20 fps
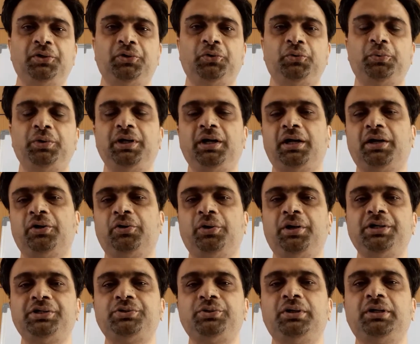we are
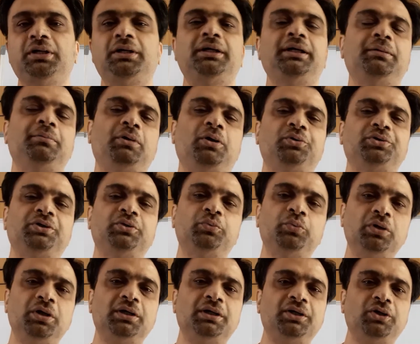going to learn about the
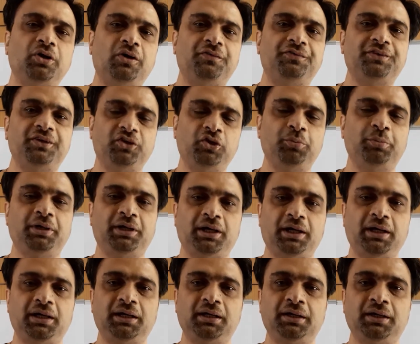working of the human
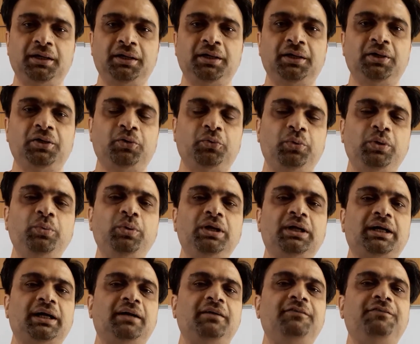eye. We will
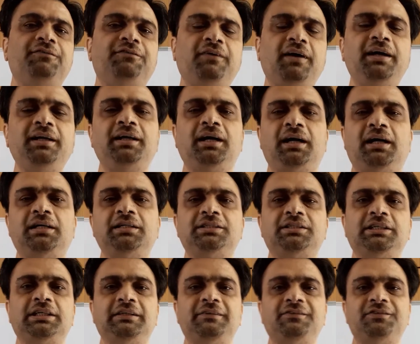confine
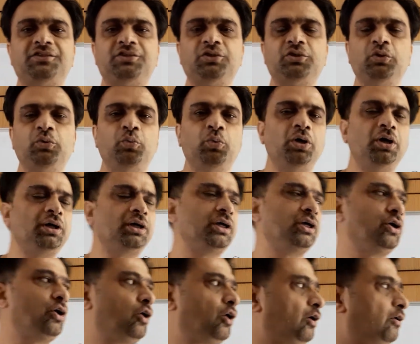ourselves to the
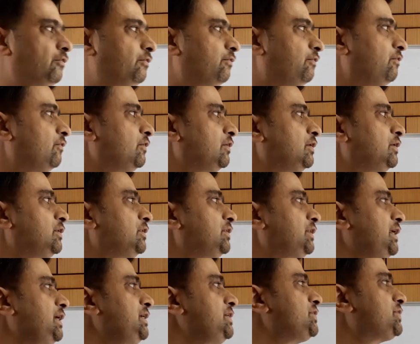working of
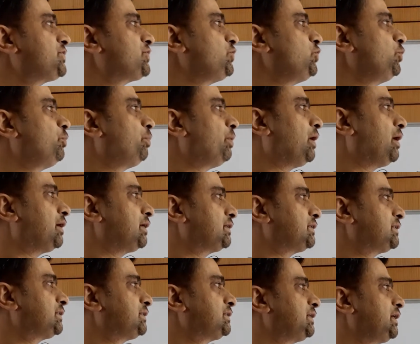these two
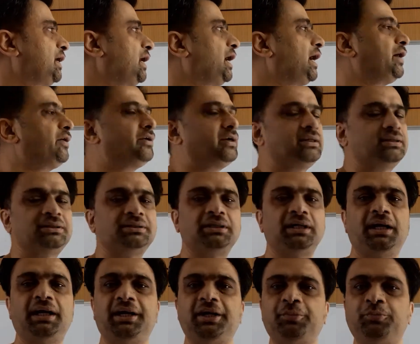parts, iris
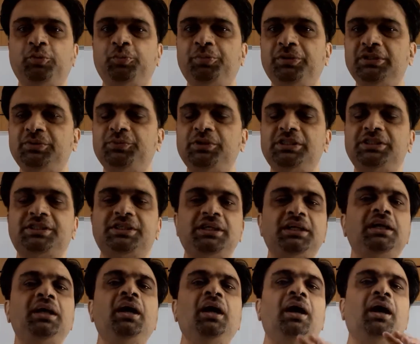and pupil. We'll
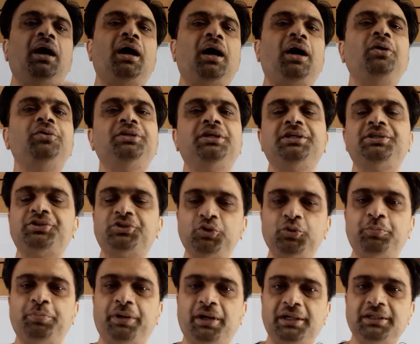see how these two
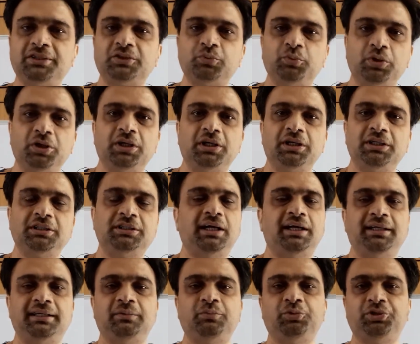parts work in
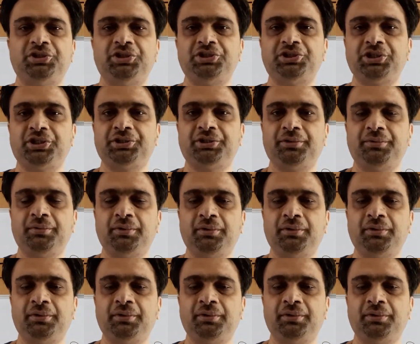tandem with each other.